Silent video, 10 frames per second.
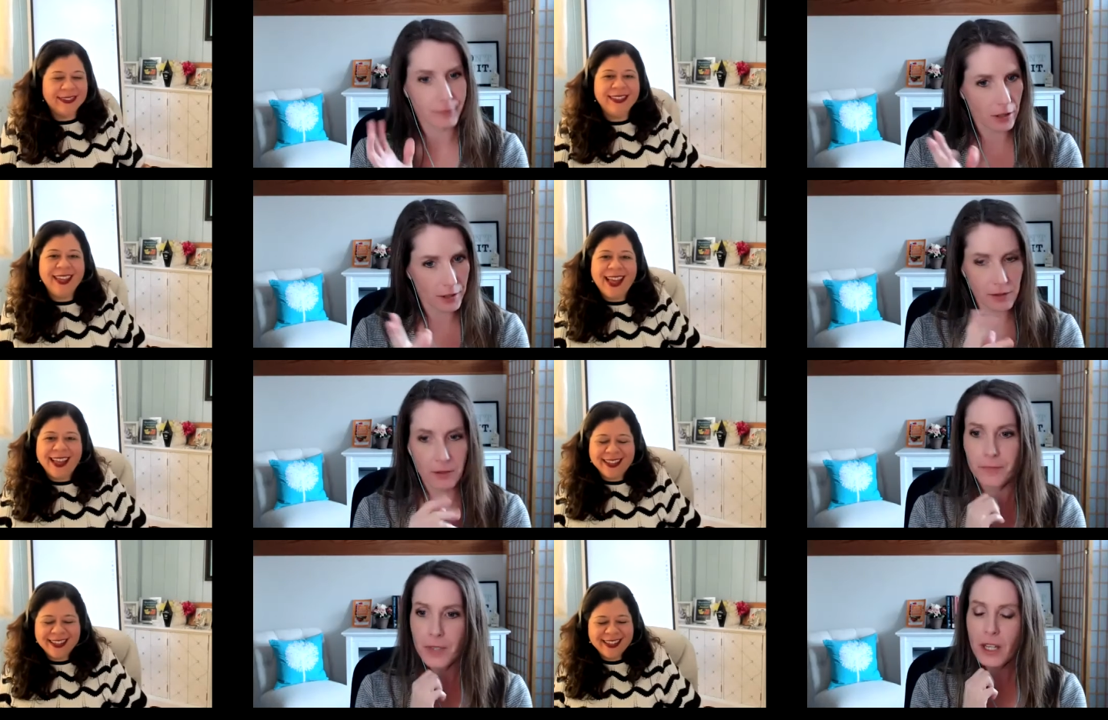
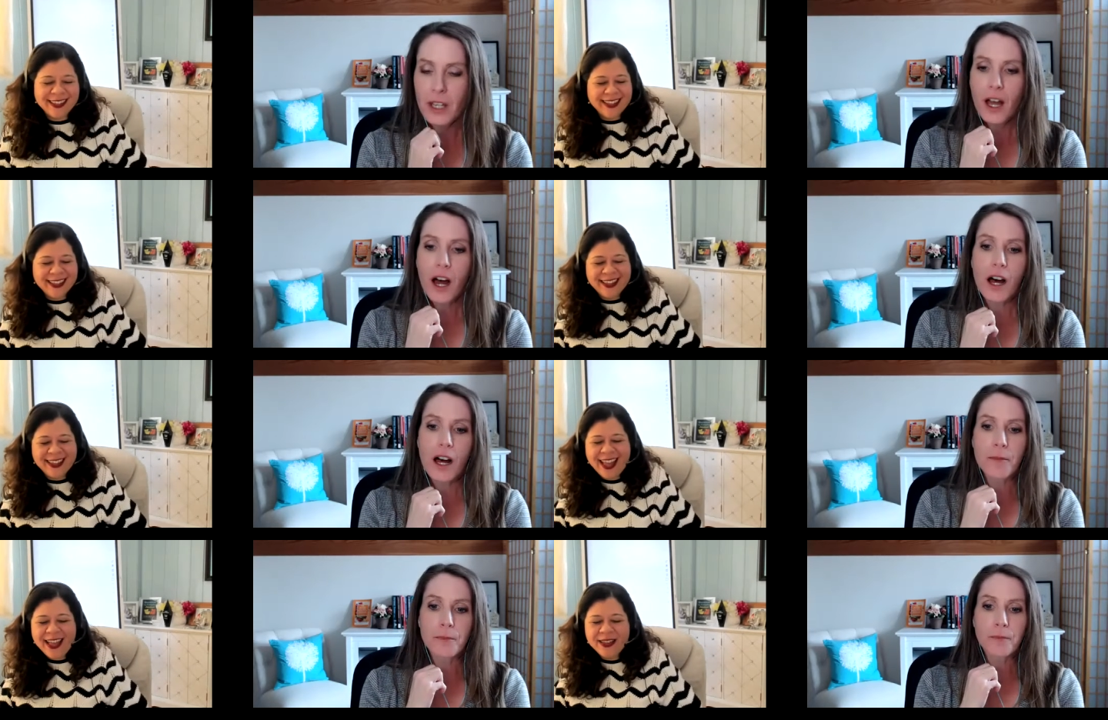Speaker 1: Awesome.
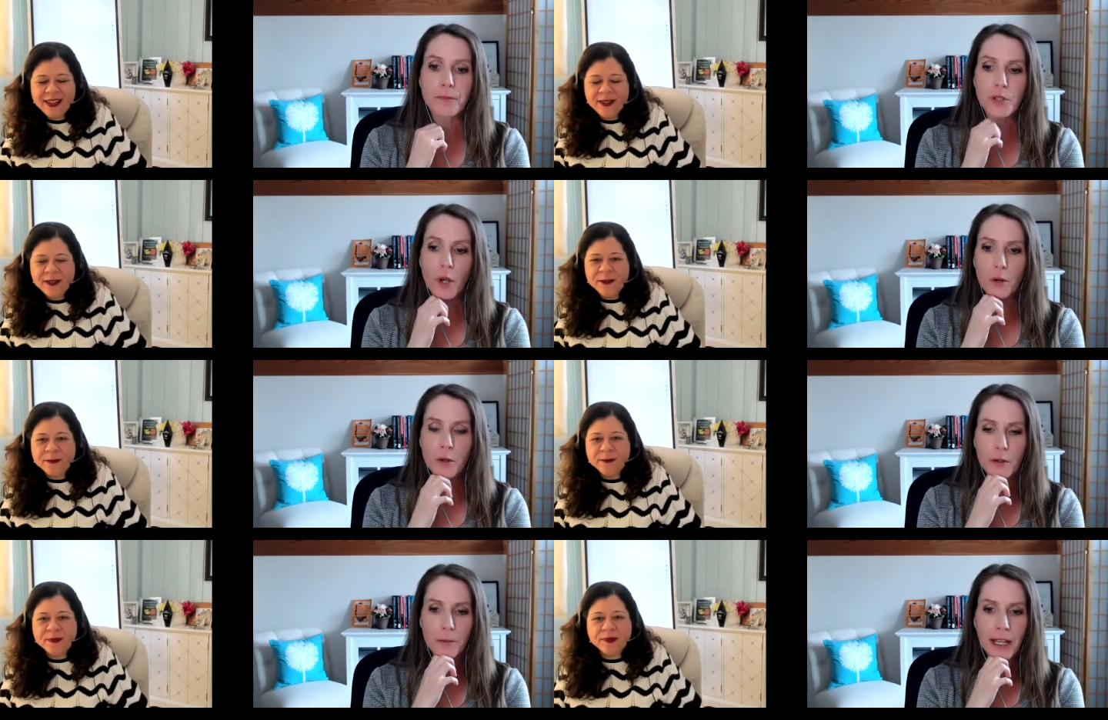Yeah. Um, yeah.
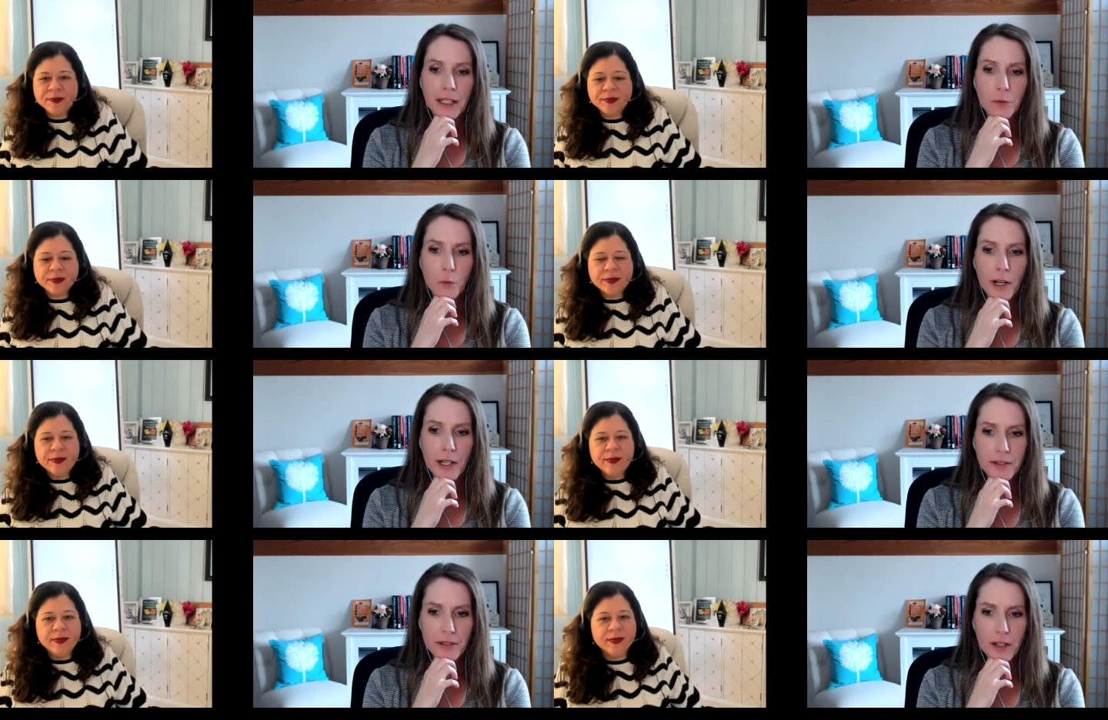So Maggie,
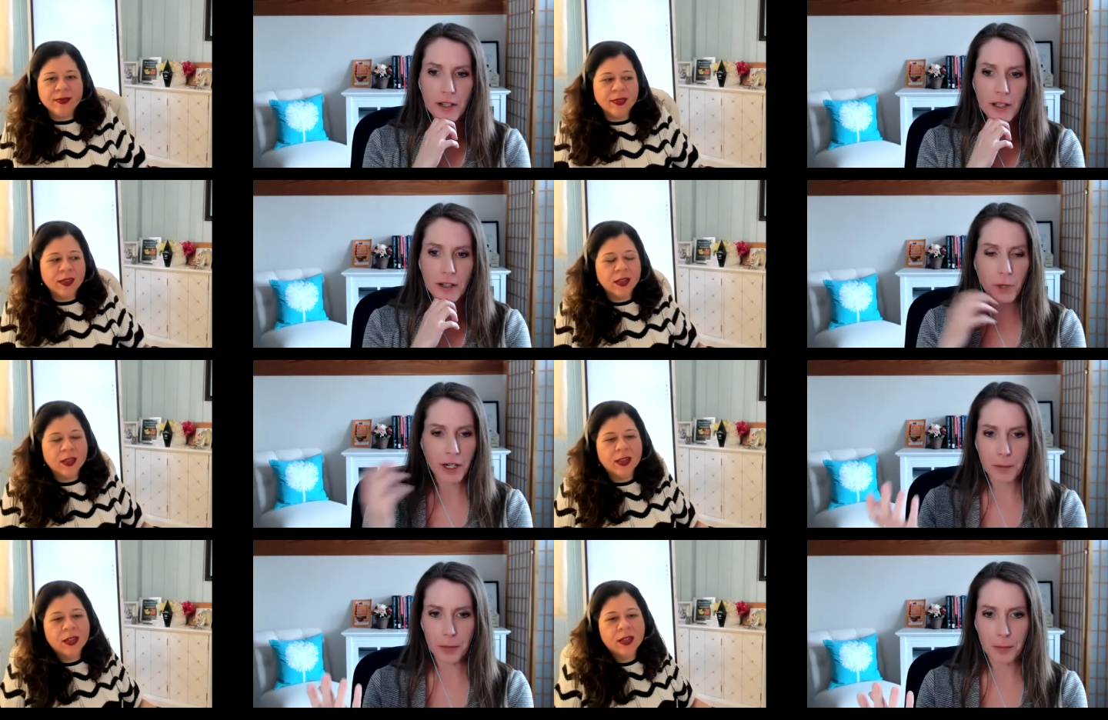what, uh,
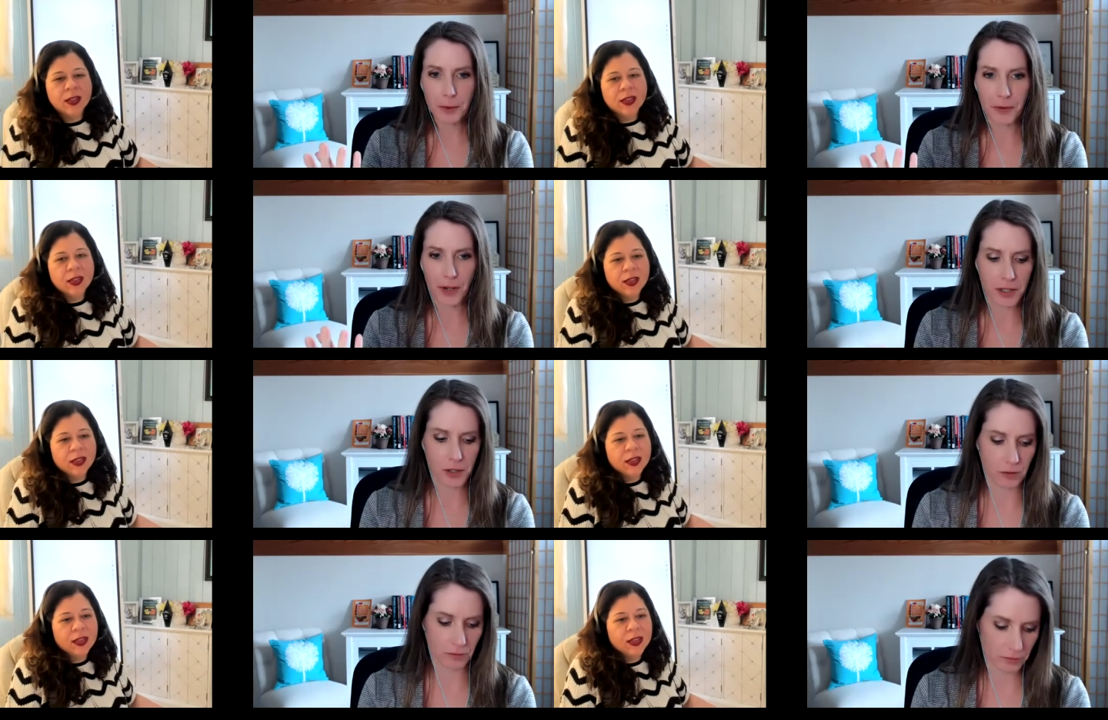where can people
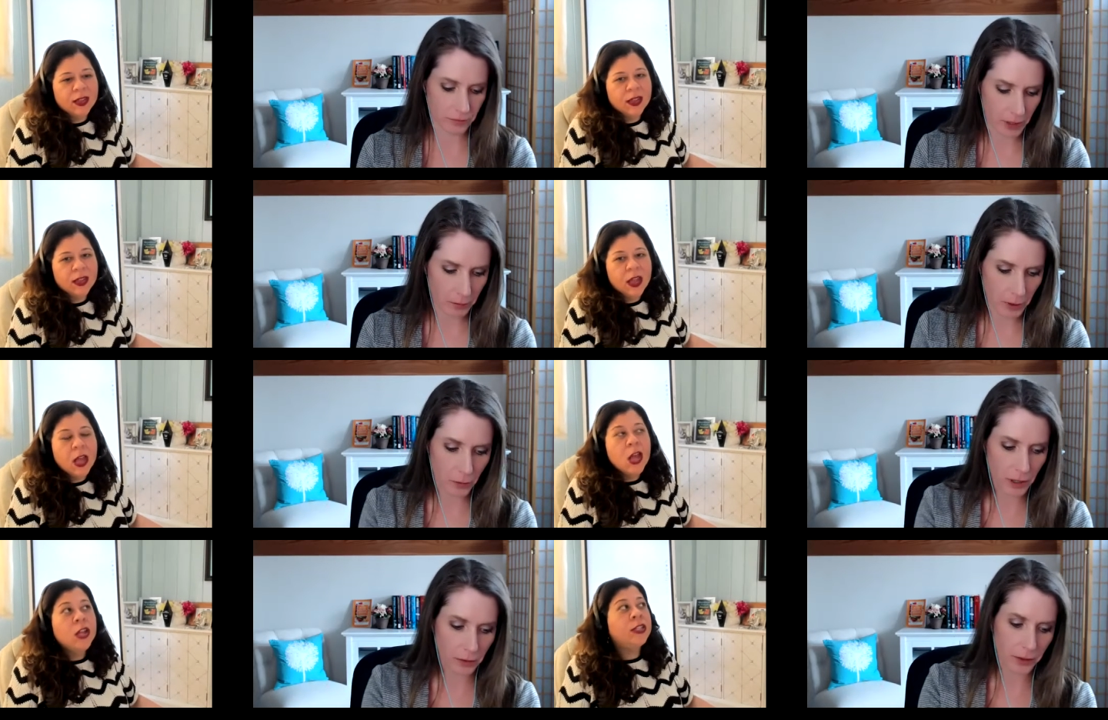find you?
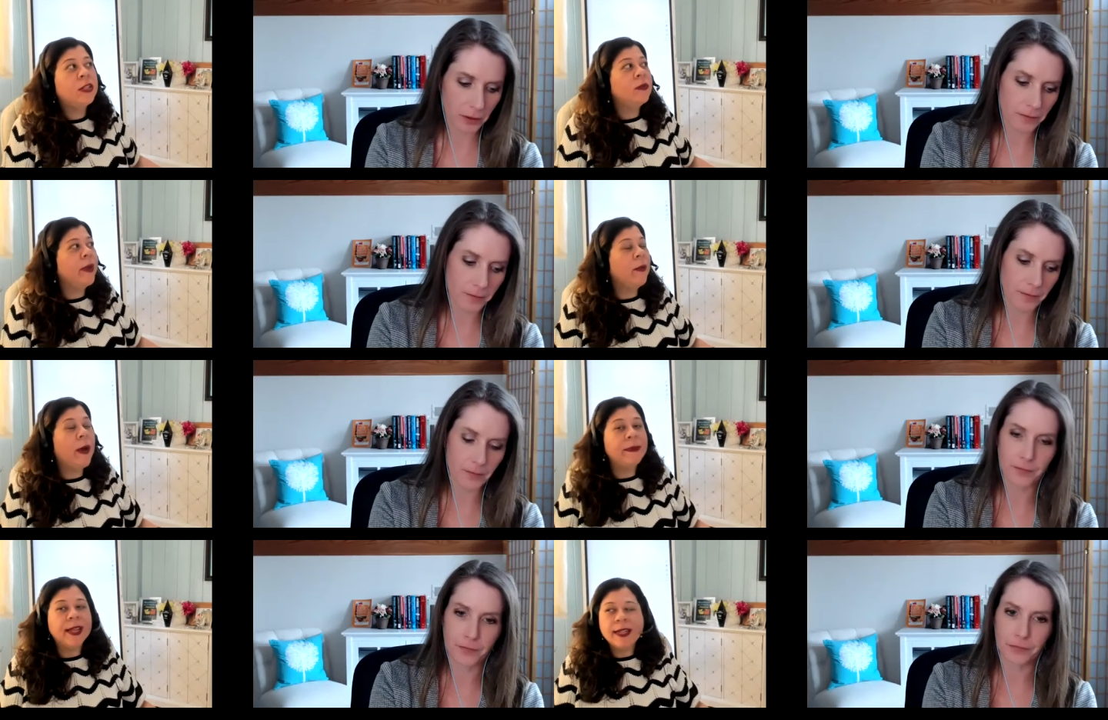
Speaker 2: So my
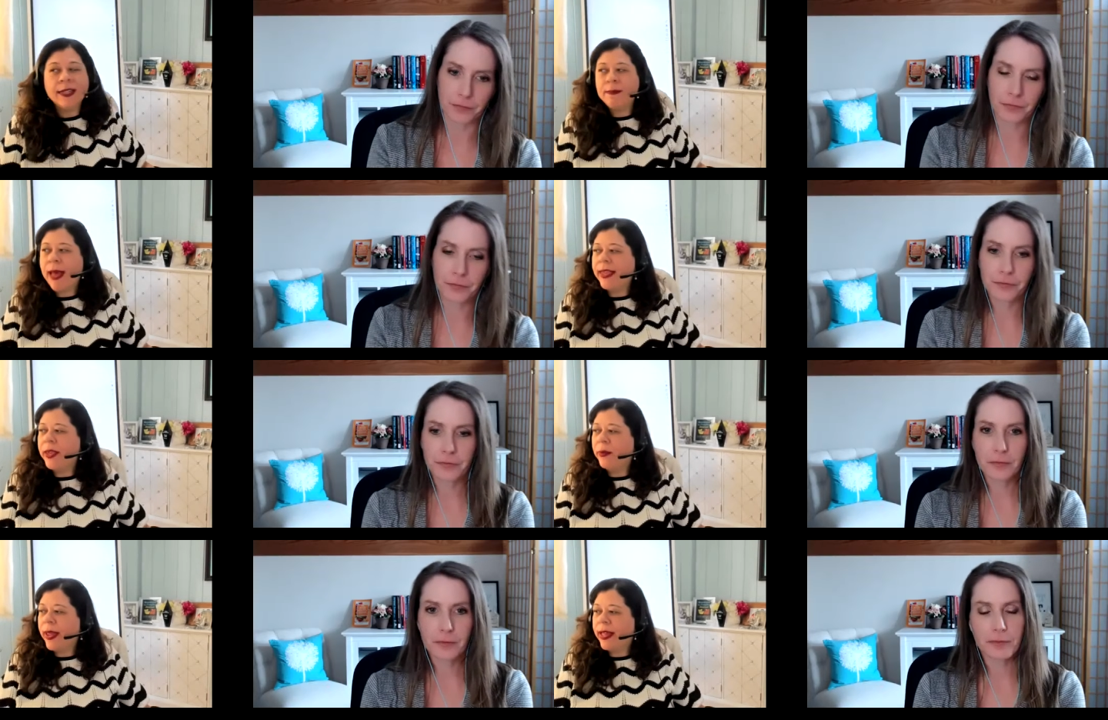website is
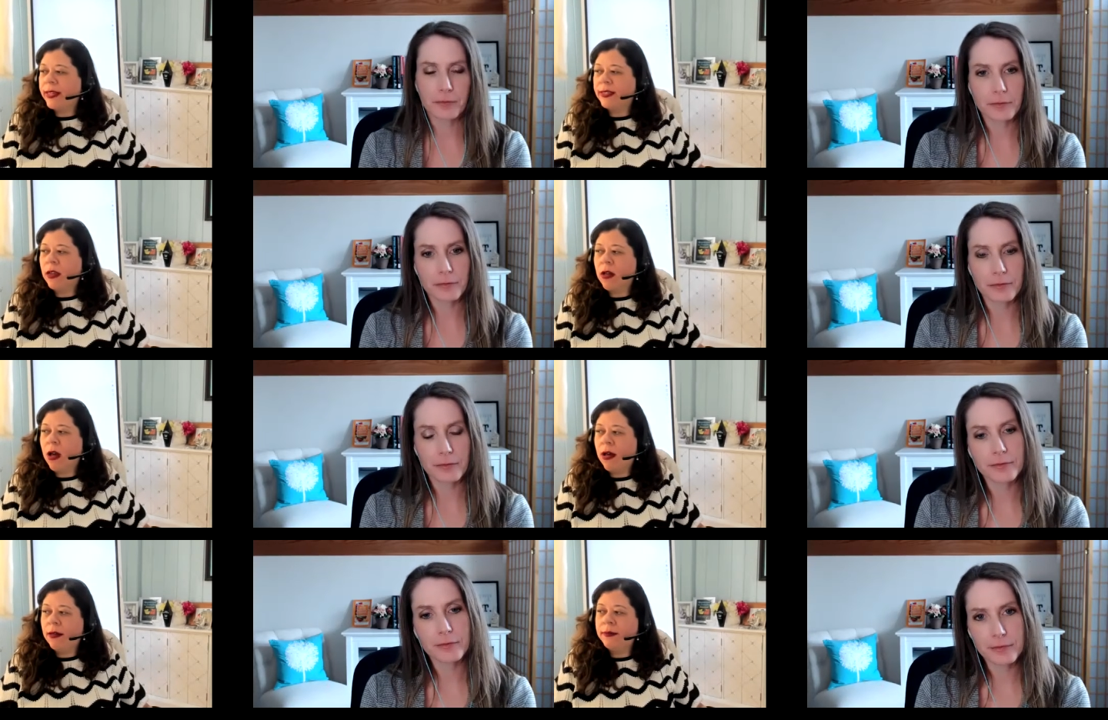
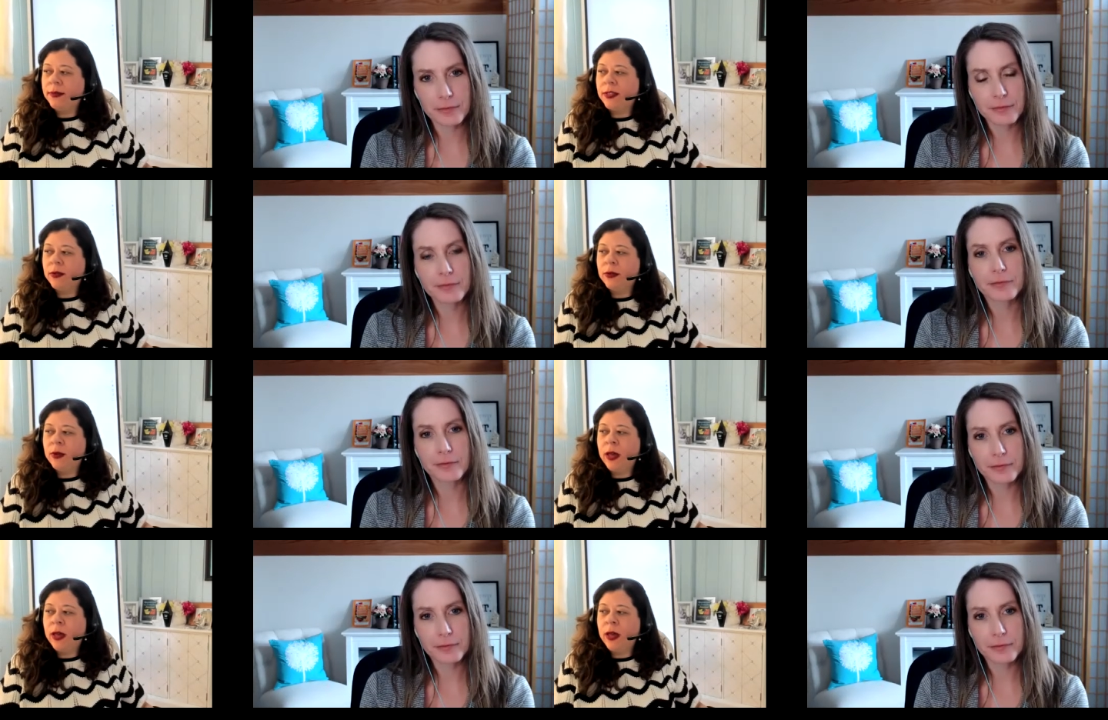maggiereyes.com. So